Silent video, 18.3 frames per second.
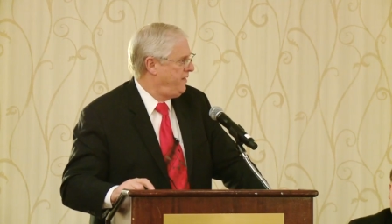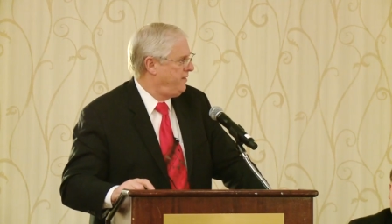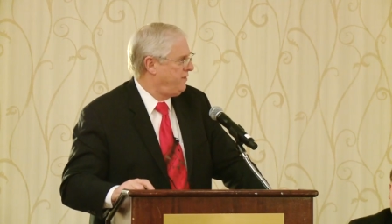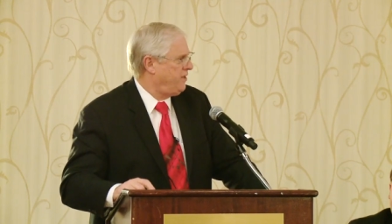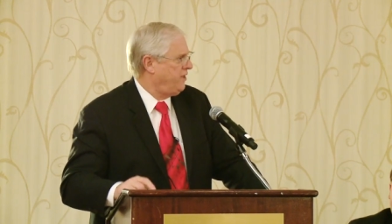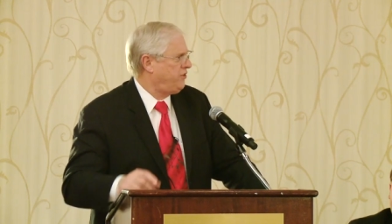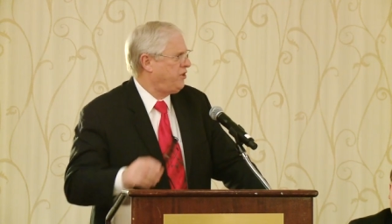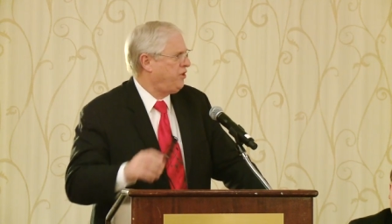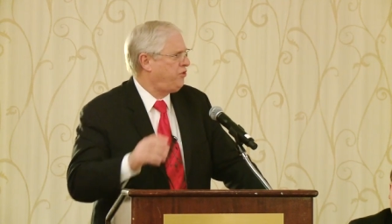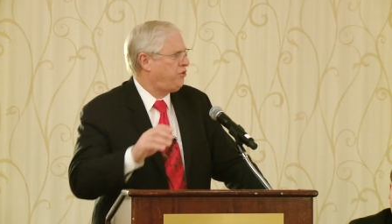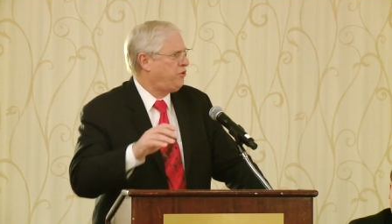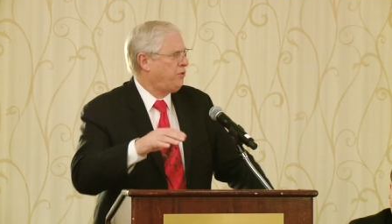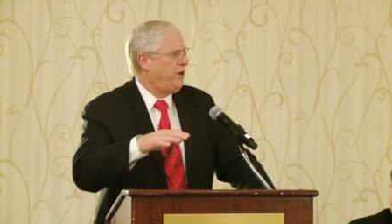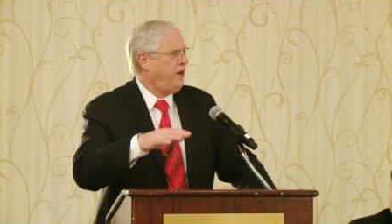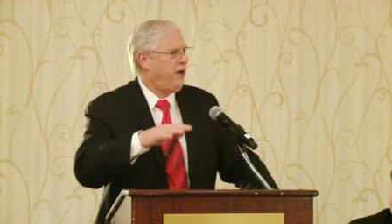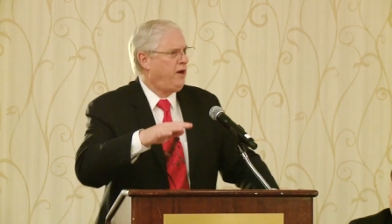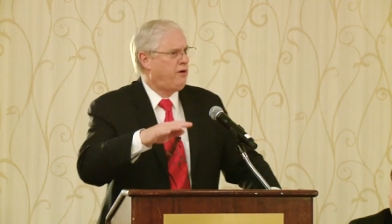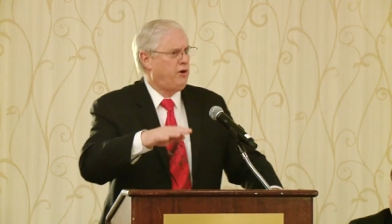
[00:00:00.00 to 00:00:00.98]
that the
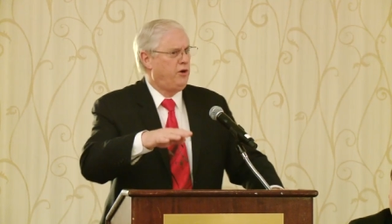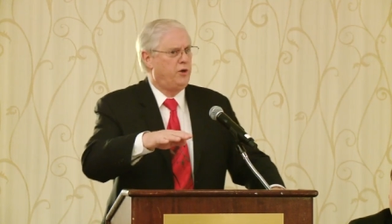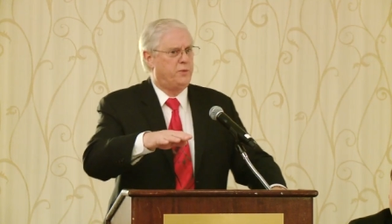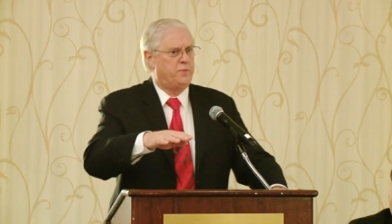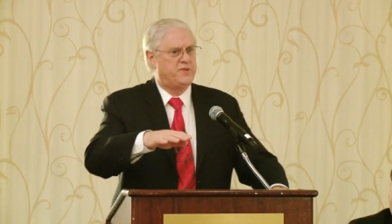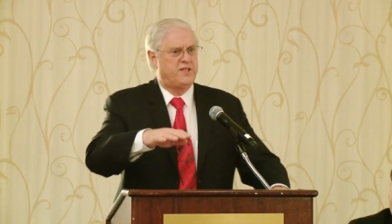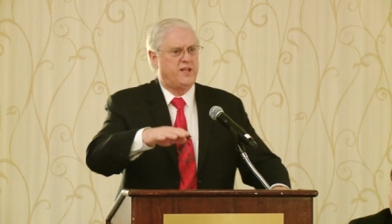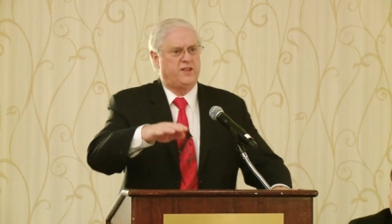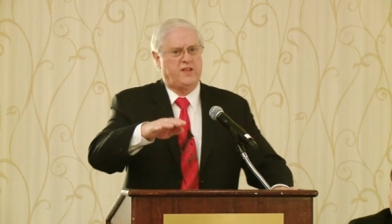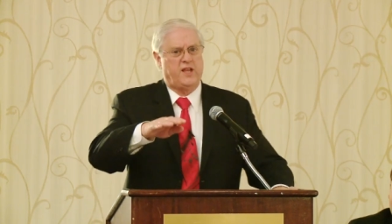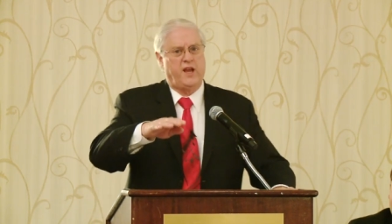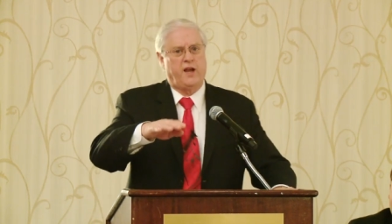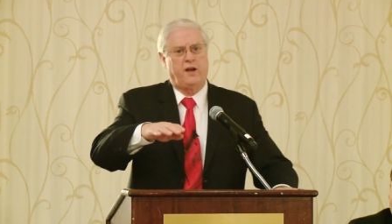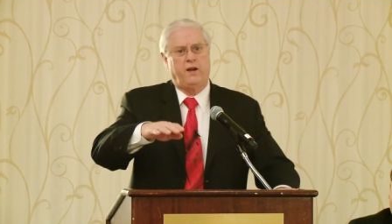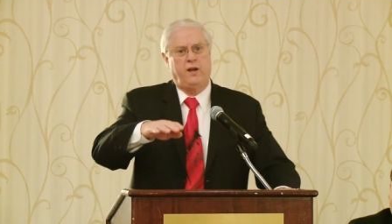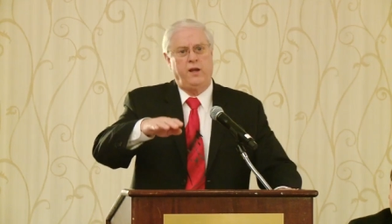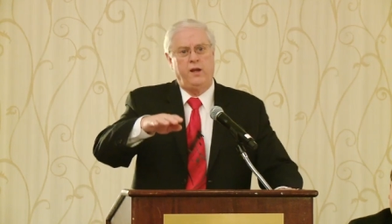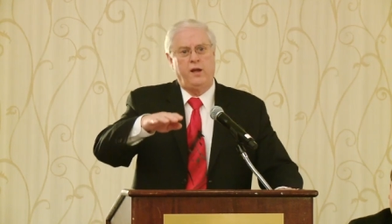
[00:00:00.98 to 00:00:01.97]
three groups that
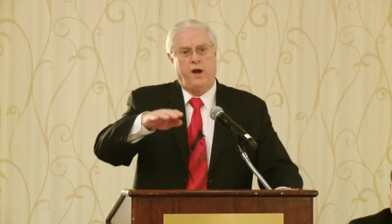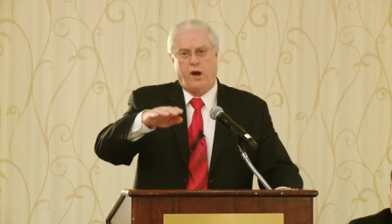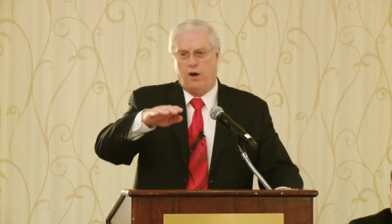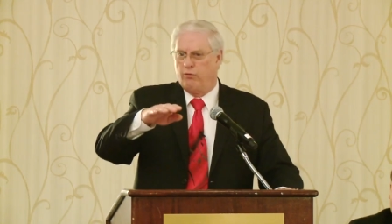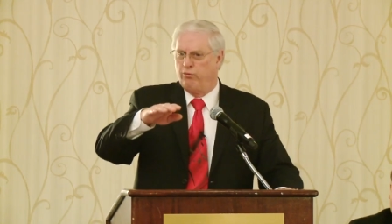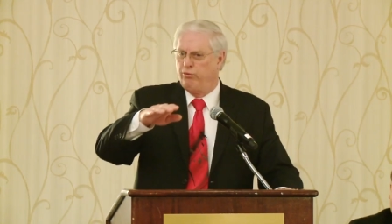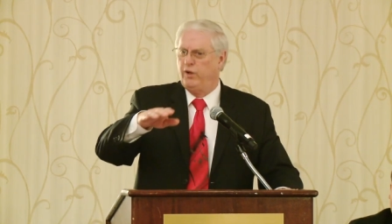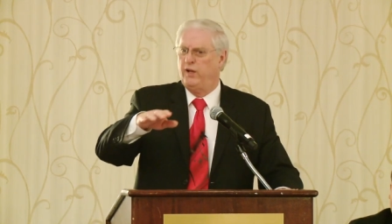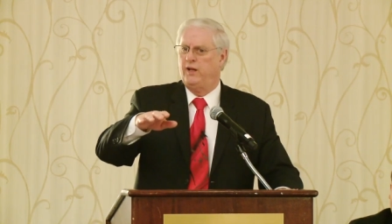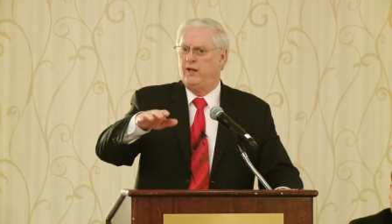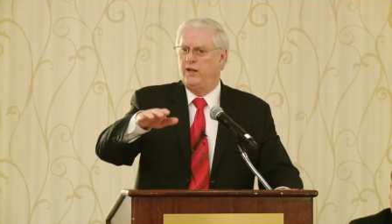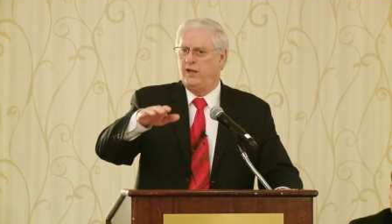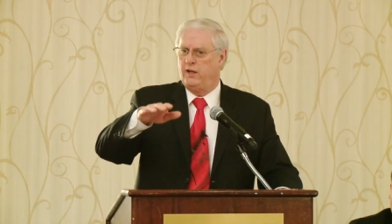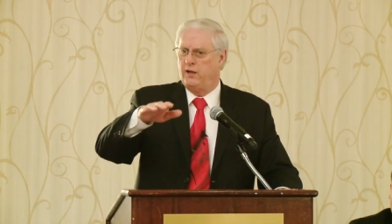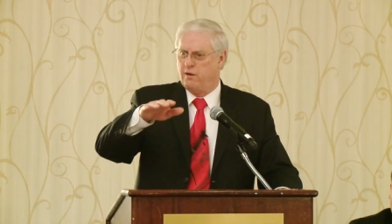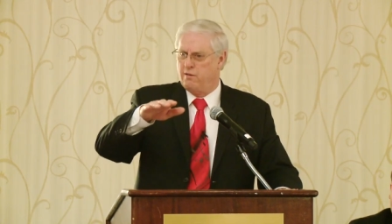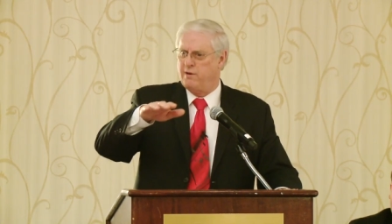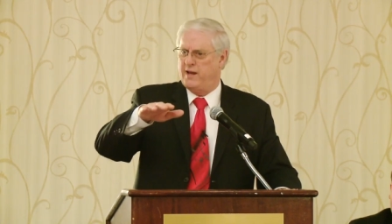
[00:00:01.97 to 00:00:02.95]
they are really
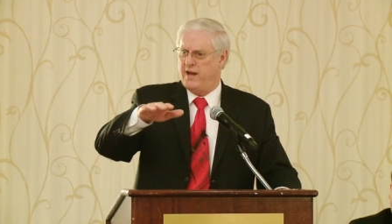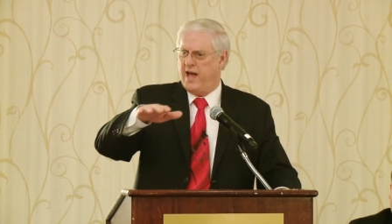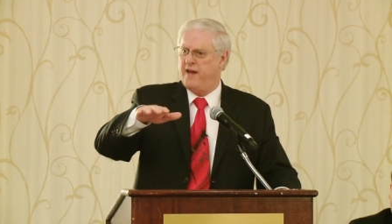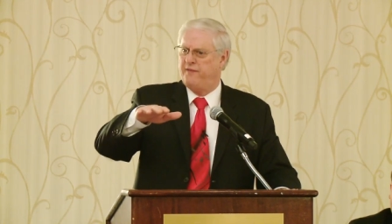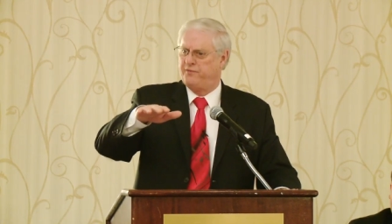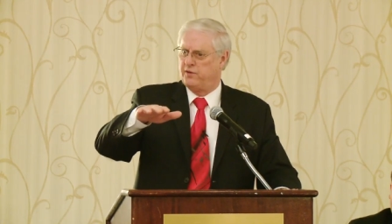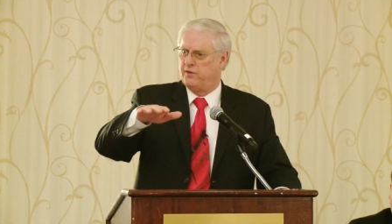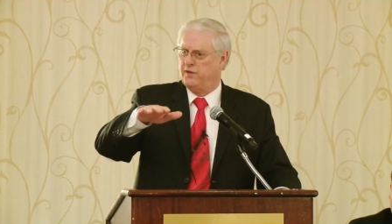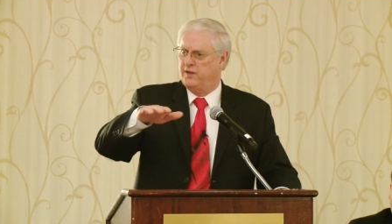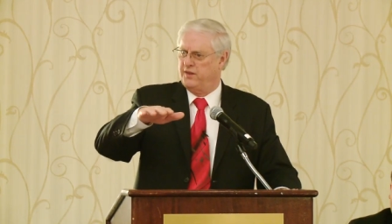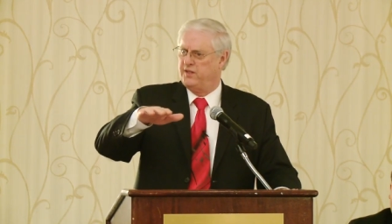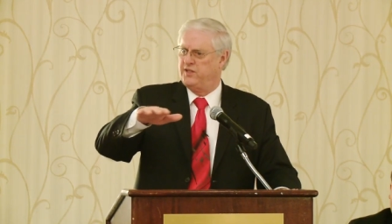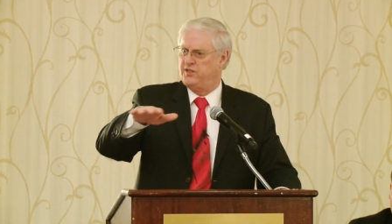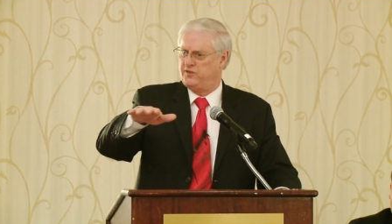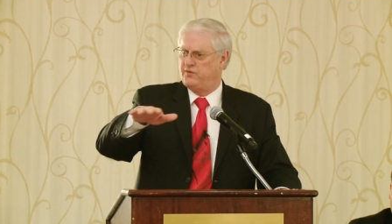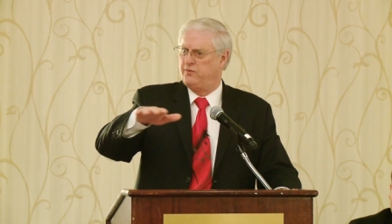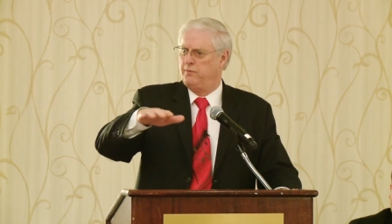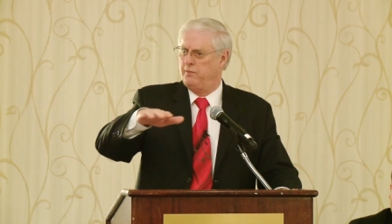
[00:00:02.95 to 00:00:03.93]
going after in
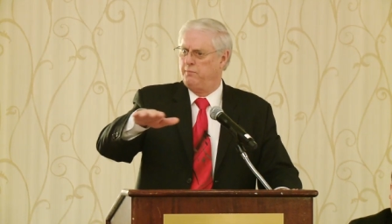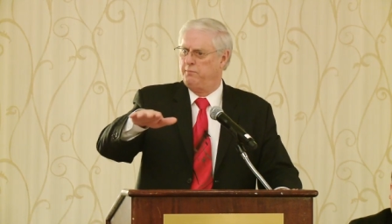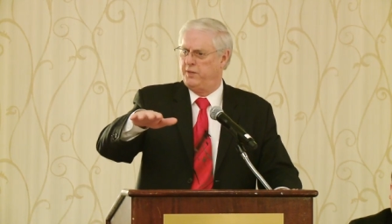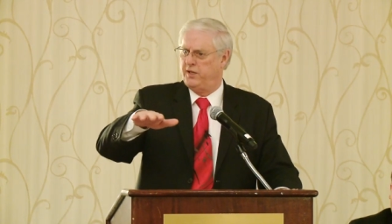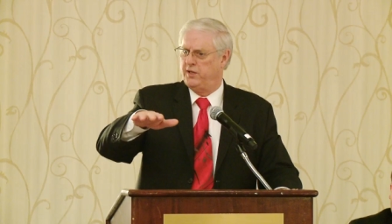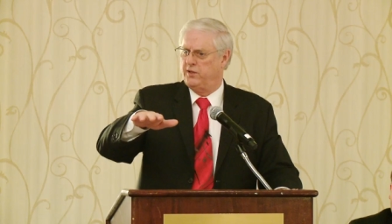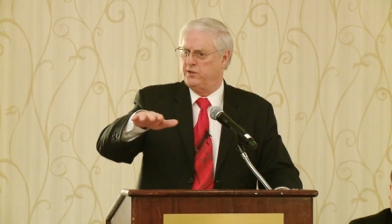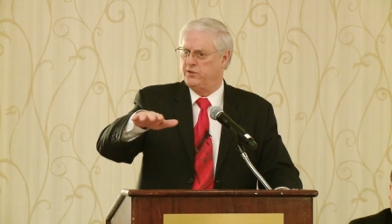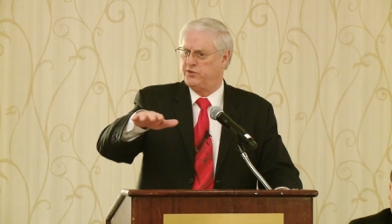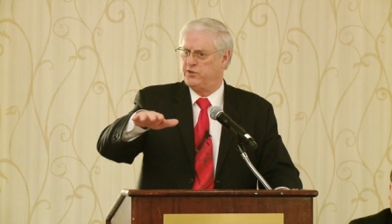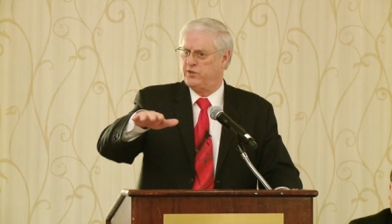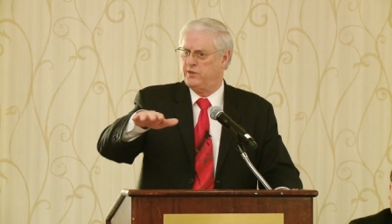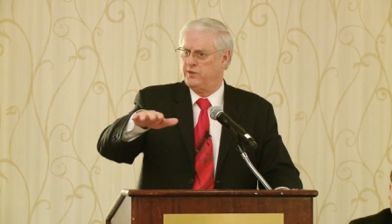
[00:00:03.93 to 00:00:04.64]
these bills